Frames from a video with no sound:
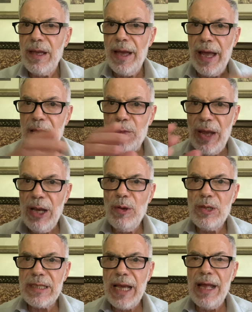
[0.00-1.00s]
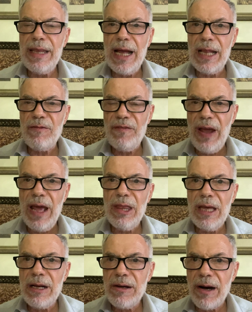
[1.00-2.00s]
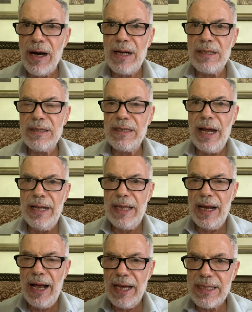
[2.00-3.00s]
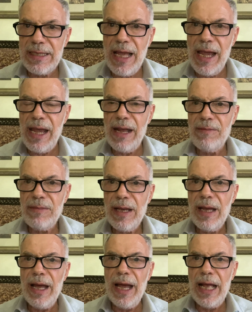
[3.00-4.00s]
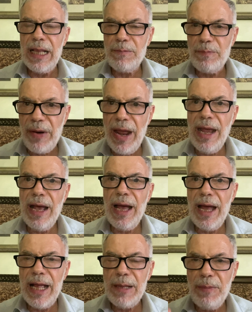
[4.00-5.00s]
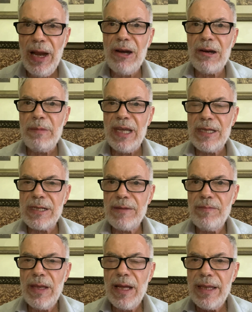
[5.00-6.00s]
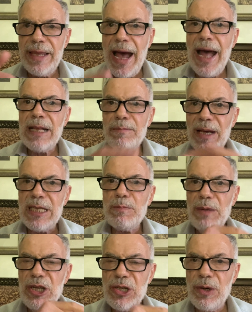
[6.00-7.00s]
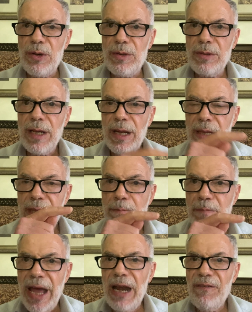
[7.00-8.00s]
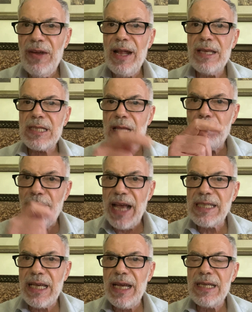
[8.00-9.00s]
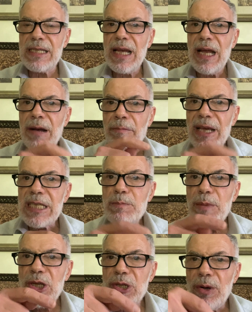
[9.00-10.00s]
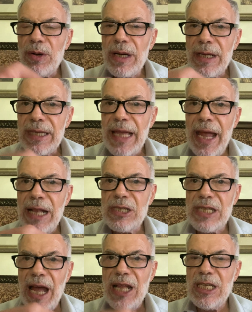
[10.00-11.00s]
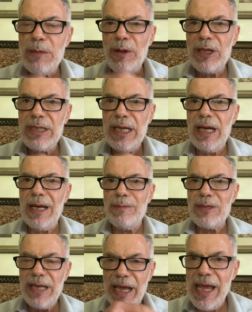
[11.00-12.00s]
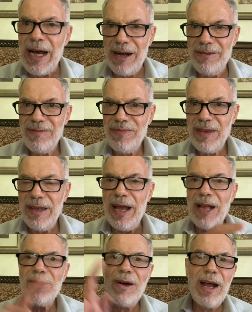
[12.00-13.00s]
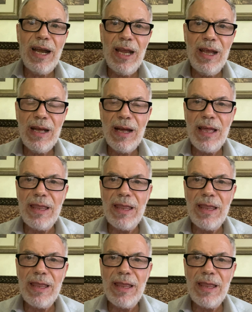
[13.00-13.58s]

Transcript: And when you say that faith in God and the last day and prayer and pilgrimage, that must be shown, the benefits, the blessings must be shown in tangible terms here, not only